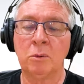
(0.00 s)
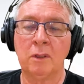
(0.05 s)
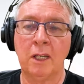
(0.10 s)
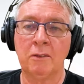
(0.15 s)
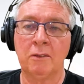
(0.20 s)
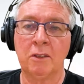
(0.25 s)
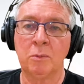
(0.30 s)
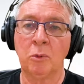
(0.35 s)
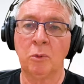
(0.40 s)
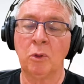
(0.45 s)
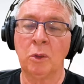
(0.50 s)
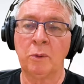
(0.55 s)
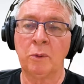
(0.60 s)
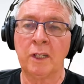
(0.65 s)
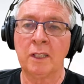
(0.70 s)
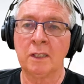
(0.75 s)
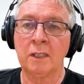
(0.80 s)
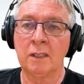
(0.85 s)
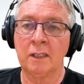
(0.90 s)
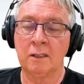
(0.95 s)
will have smaller
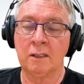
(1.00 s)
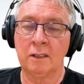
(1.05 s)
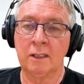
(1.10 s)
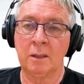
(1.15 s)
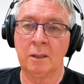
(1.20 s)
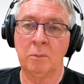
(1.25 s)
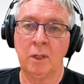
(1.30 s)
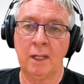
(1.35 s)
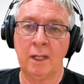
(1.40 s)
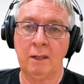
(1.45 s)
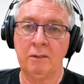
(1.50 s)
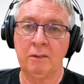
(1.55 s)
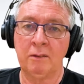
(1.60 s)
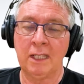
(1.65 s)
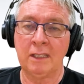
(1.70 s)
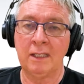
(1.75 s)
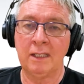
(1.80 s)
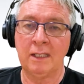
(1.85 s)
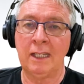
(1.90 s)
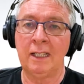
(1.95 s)
ones. As I said, might have
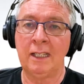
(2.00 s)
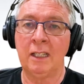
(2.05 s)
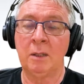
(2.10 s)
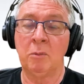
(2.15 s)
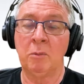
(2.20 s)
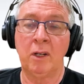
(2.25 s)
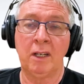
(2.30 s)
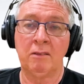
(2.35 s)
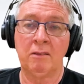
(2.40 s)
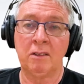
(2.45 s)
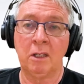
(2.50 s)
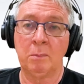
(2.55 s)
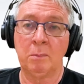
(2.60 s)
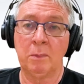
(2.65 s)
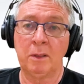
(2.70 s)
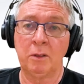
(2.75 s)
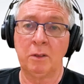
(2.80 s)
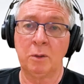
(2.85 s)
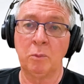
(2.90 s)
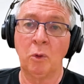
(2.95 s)
60 litre. They might have
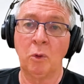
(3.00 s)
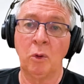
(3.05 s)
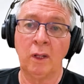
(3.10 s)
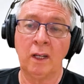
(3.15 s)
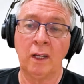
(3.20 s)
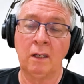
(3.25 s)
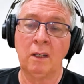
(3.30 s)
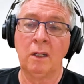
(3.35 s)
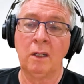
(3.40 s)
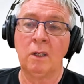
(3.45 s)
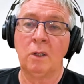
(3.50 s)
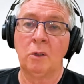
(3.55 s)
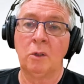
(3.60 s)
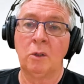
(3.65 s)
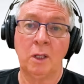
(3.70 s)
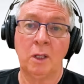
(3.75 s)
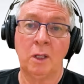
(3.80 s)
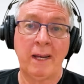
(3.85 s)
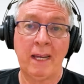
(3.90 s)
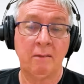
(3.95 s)
something smaller.
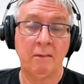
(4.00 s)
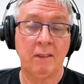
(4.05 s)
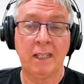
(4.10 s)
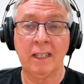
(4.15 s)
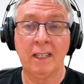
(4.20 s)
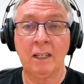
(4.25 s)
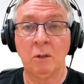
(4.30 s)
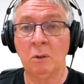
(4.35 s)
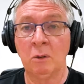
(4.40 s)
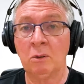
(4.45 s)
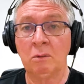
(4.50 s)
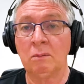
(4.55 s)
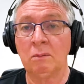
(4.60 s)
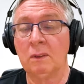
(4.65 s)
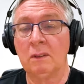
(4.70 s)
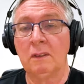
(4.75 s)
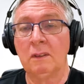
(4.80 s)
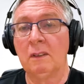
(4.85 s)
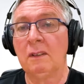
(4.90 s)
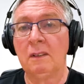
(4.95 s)
or they may have nothing at
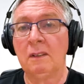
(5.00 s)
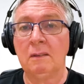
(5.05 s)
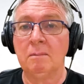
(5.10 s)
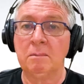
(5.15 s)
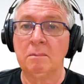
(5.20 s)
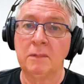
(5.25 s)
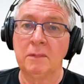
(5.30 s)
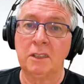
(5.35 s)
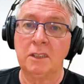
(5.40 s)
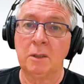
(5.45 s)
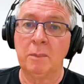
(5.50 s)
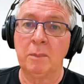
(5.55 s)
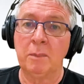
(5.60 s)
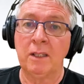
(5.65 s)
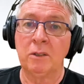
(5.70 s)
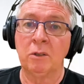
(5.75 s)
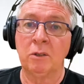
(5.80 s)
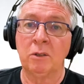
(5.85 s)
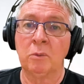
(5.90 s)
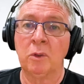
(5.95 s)
all. Just
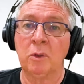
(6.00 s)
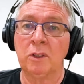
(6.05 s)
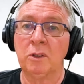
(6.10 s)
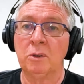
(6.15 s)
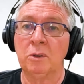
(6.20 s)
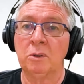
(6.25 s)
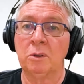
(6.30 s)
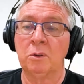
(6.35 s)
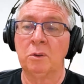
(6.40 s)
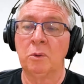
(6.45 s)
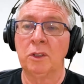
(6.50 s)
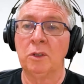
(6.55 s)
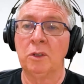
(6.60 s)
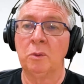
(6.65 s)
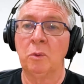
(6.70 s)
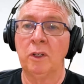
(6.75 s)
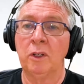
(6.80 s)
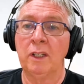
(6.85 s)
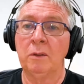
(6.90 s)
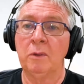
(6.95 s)
depends on what you're
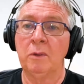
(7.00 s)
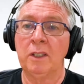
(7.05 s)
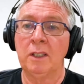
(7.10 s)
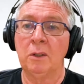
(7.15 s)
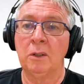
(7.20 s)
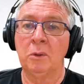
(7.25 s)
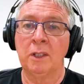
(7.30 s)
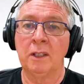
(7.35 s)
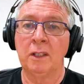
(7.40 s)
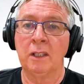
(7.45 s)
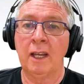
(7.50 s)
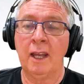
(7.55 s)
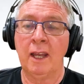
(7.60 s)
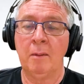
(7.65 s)
wanting when you order the